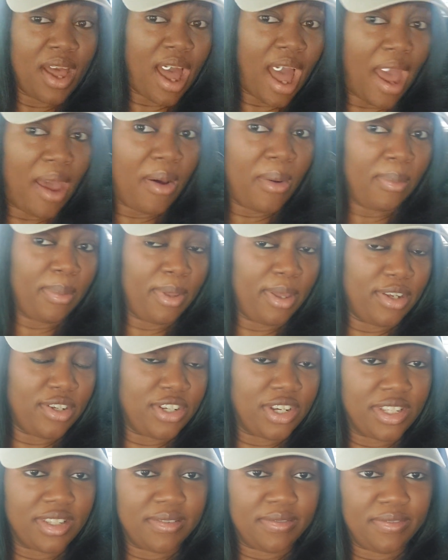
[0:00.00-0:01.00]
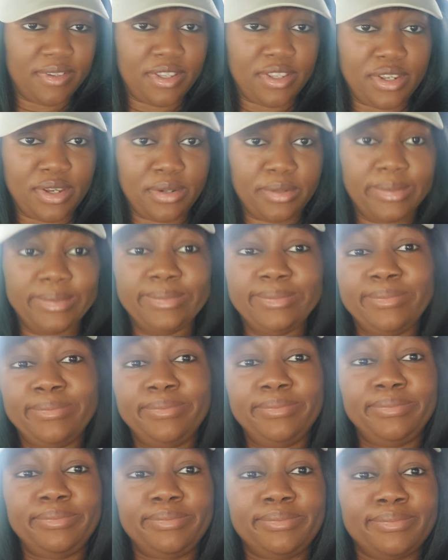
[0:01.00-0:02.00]
I hope you enjoyed the video.
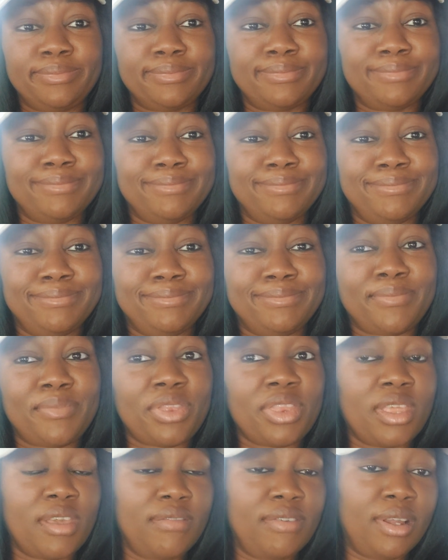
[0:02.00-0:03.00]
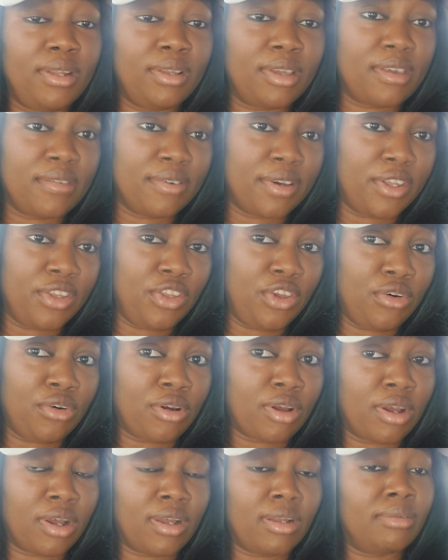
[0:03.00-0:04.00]
If you are looking for a new
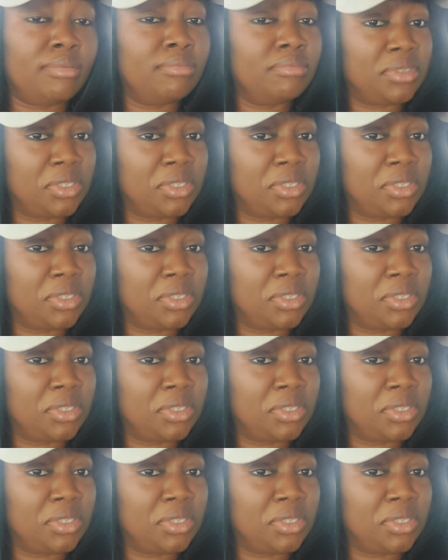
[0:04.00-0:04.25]
car,